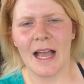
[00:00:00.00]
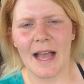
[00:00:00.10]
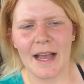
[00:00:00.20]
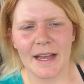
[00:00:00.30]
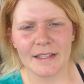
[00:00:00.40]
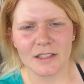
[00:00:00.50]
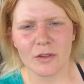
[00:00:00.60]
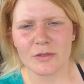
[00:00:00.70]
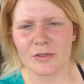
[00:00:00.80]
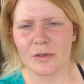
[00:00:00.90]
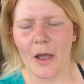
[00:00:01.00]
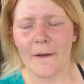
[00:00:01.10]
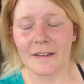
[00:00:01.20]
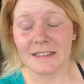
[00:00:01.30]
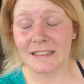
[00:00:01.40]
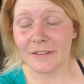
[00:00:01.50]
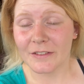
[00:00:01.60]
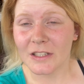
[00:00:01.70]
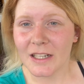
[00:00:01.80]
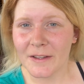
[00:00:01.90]
and I was
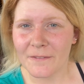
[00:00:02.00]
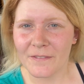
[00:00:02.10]
definitely